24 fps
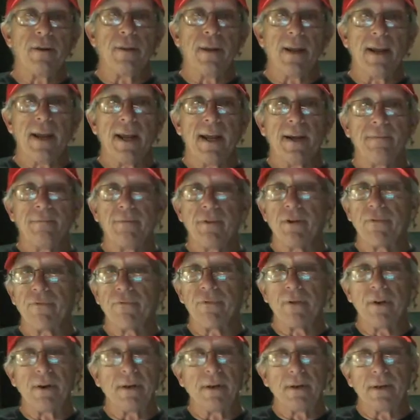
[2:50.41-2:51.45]
They have
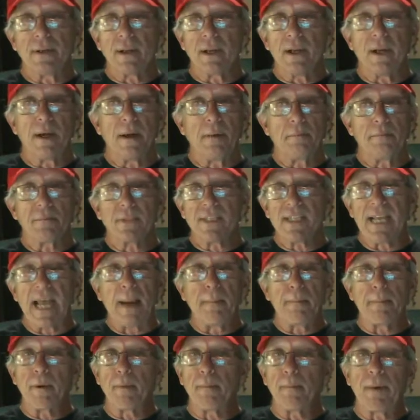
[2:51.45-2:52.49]
different
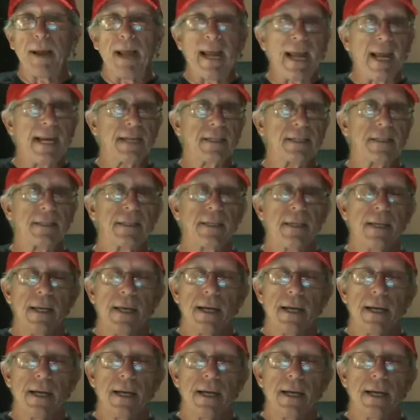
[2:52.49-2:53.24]
sample packs